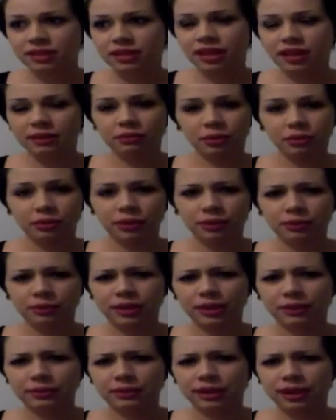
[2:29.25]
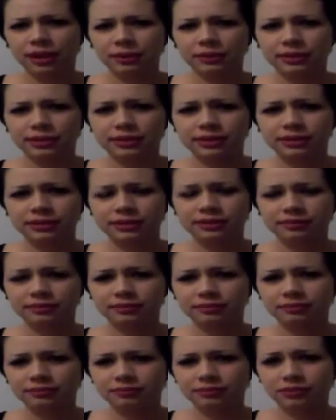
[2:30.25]
never went away when I was
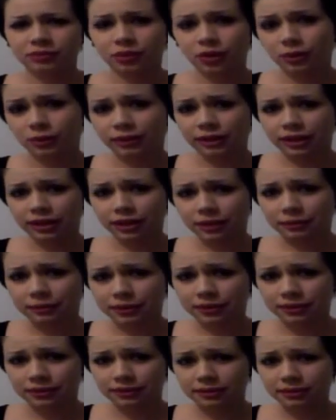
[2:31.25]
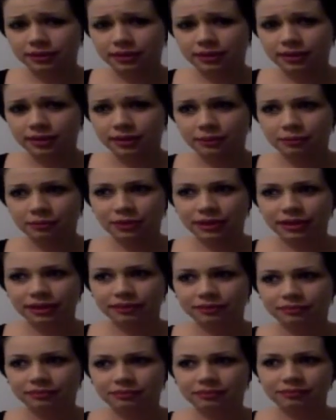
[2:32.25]
growing up.
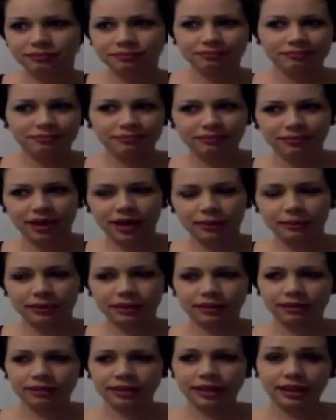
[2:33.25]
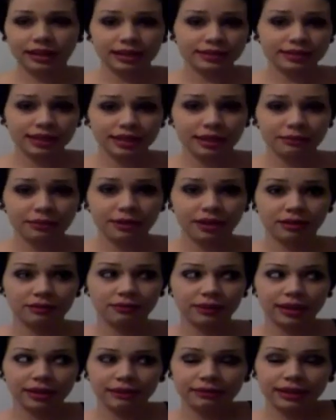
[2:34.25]
But I mean, like I said, I'm not
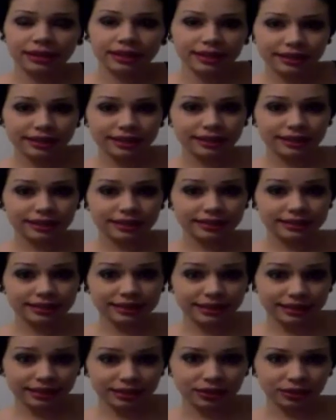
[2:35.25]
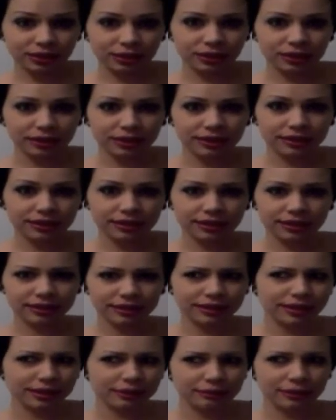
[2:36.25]
afraid of anything that is in the dark that
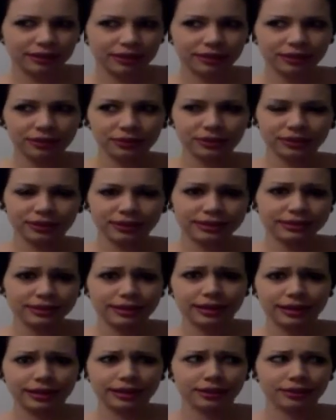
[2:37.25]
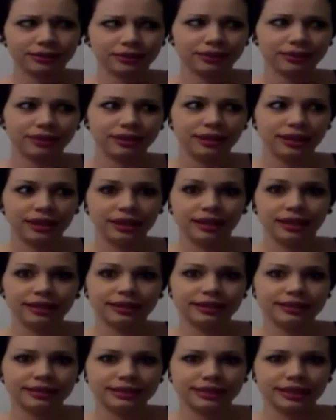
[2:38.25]
could get me or is there or
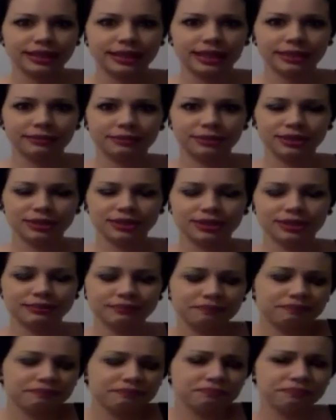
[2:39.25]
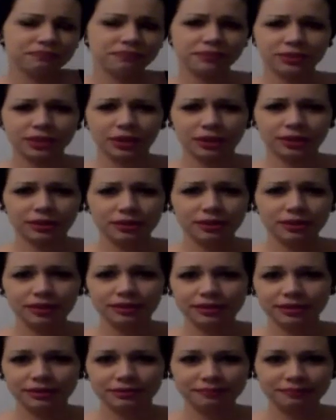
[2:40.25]
I could see. I'm just scared of the
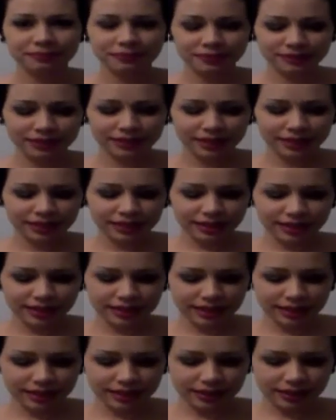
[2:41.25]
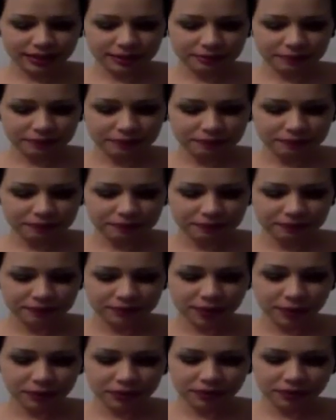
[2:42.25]
dark. Um,
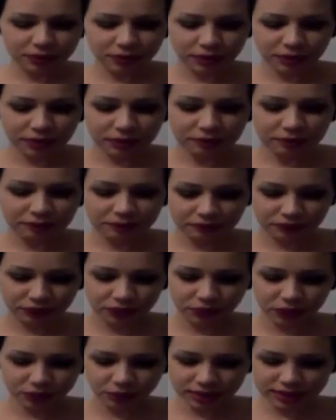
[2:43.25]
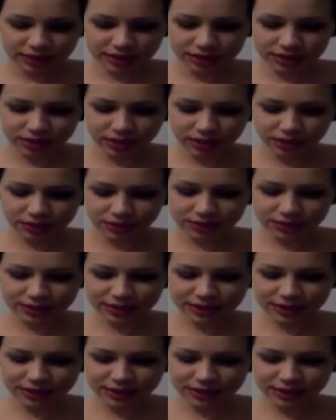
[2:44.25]
number four, what's a song you